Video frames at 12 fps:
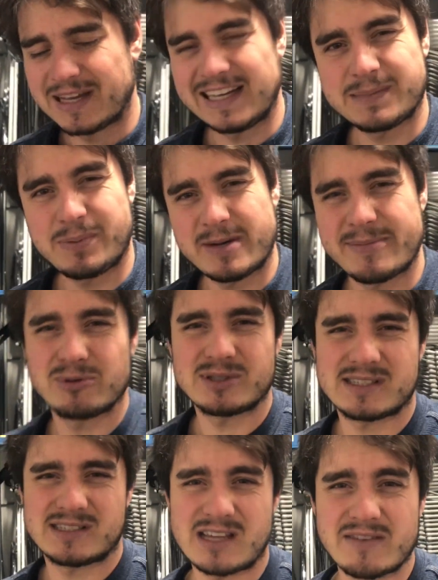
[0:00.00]
I spend about
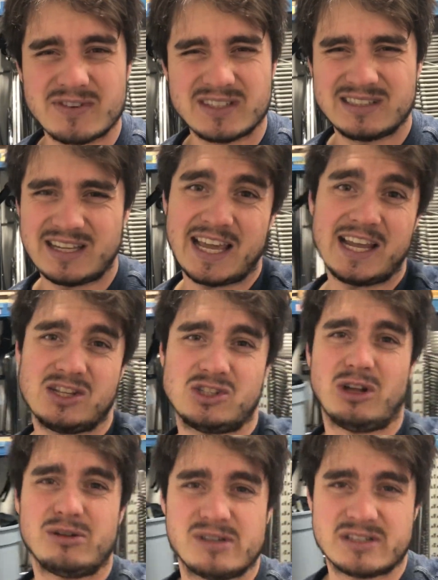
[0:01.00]
seven, eight
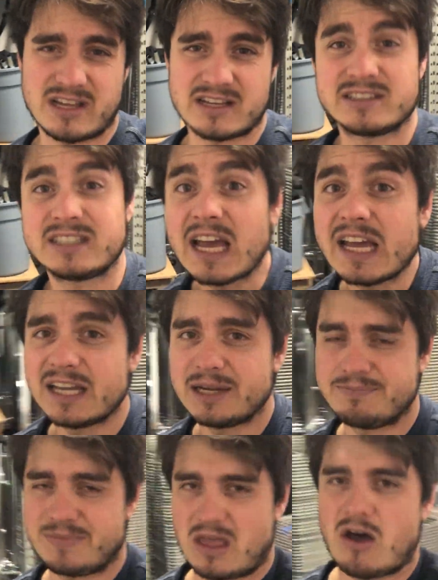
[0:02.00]
dollars a
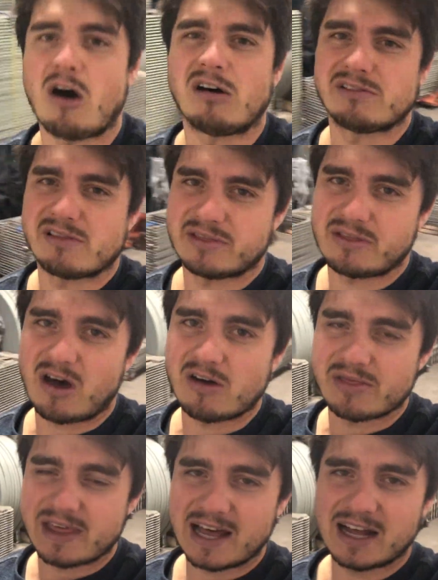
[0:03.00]
day on,
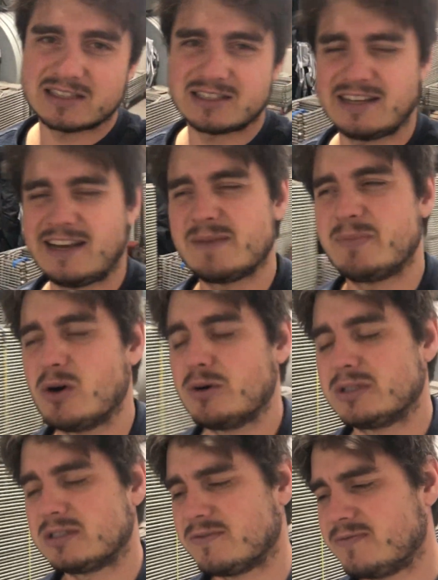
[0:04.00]
on that and
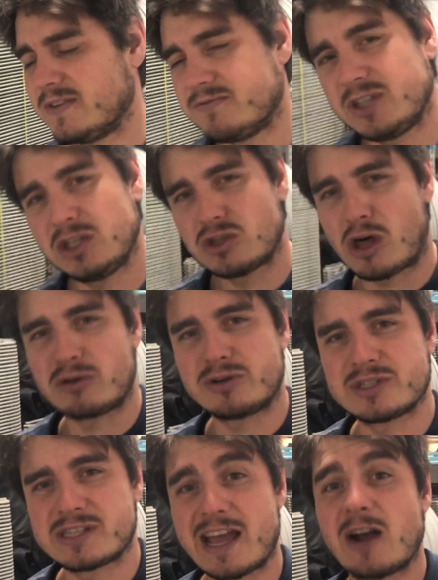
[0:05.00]
about
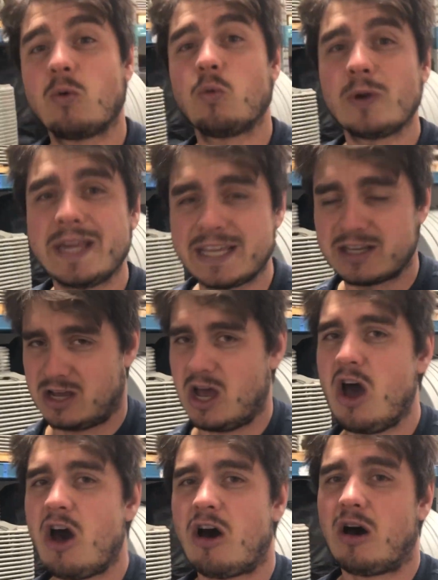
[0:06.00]
$15 a week
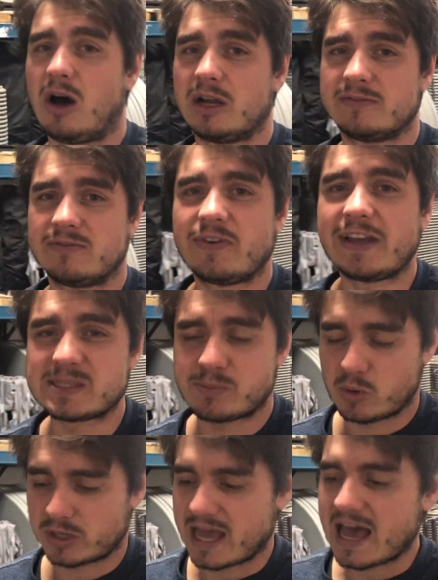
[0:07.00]
on
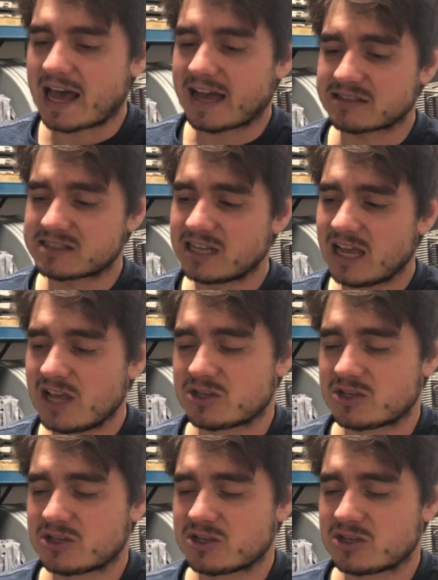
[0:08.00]
Facebook ads.